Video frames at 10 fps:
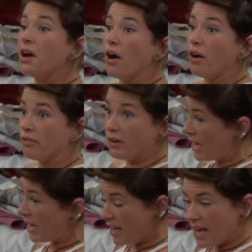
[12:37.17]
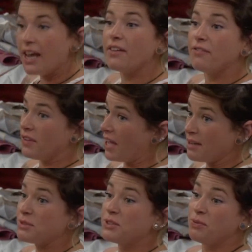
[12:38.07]

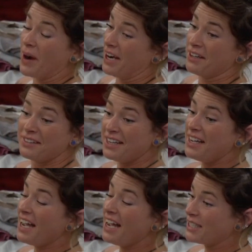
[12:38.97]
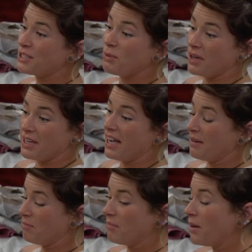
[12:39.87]
I swear to
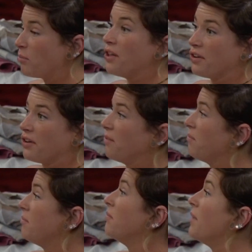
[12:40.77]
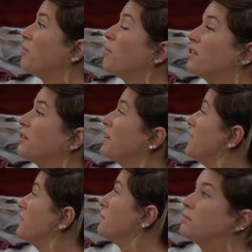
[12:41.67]
God, my brother
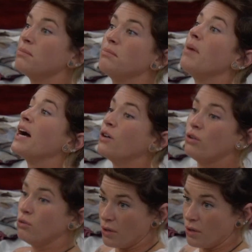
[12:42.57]
is my whole world.